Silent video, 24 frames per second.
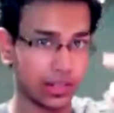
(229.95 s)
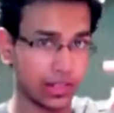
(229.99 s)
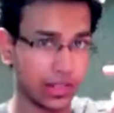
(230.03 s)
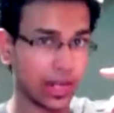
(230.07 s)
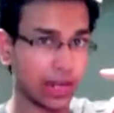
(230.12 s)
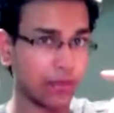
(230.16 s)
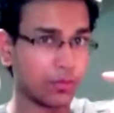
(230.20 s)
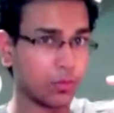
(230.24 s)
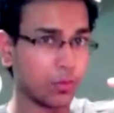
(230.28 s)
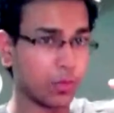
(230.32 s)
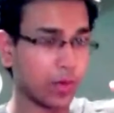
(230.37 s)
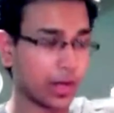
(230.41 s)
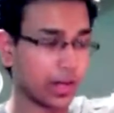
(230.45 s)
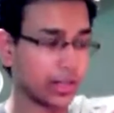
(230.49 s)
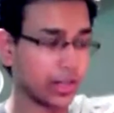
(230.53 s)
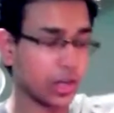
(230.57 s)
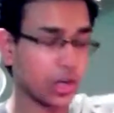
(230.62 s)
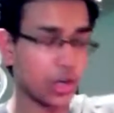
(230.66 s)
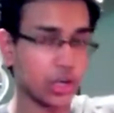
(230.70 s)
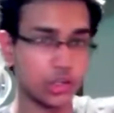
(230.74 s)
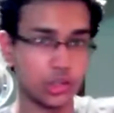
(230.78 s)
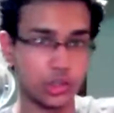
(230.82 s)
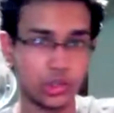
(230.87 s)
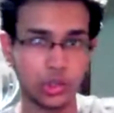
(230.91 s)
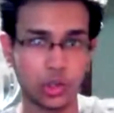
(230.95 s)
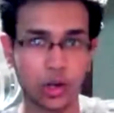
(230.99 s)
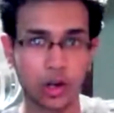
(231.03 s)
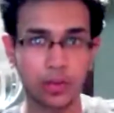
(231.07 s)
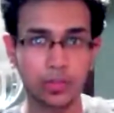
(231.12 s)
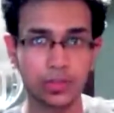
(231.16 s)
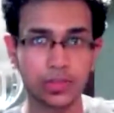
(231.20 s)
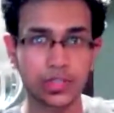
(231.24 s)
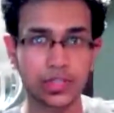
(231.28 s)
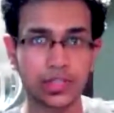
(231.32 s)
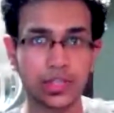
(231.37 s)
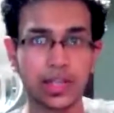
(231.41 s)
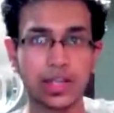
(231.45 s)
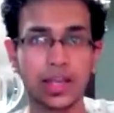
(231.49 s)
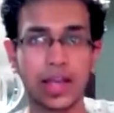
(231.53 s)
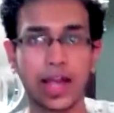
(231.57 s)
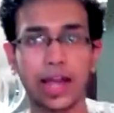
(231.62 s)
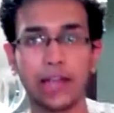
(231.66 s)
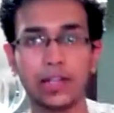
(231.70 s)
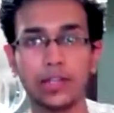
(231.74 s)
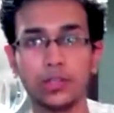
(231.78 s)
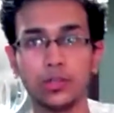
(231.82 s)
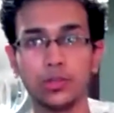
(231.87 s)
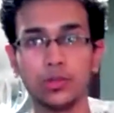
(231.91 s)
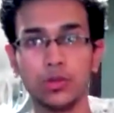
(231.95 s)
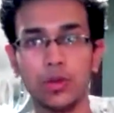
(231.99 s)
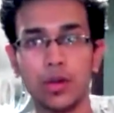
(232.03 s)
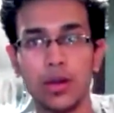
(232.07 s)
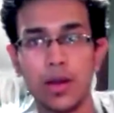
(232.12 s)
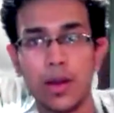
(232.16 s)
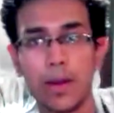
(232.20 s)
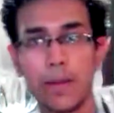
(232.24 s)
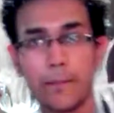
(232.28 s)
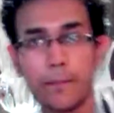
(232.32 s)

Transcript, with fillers: the left one drops, and you